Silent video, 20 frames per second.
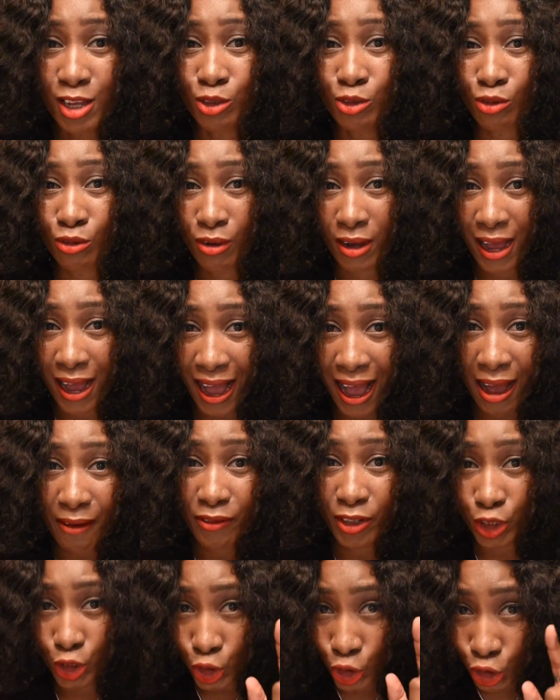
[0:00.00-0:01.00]
to
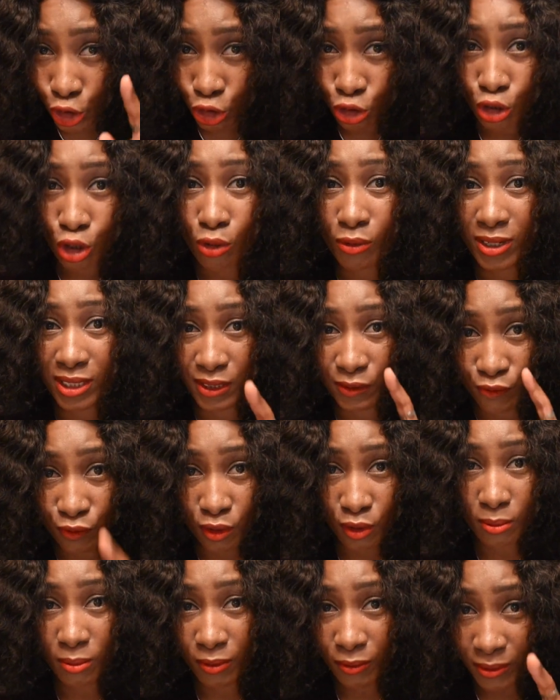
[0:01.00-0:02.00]
have insurance
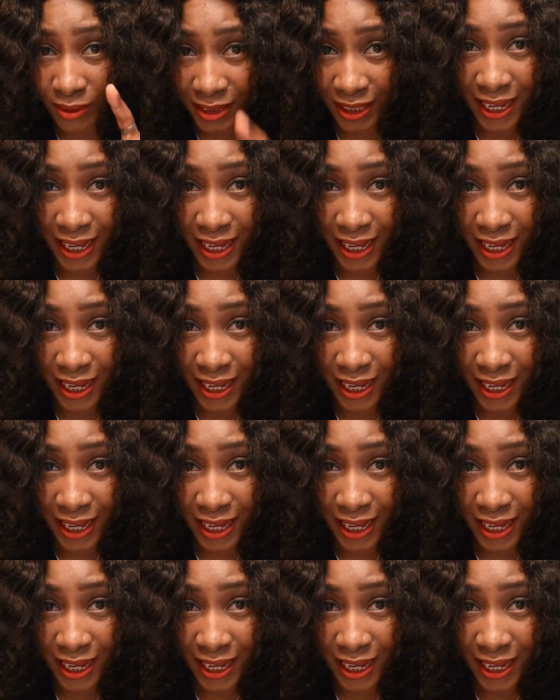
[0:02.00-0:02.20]
from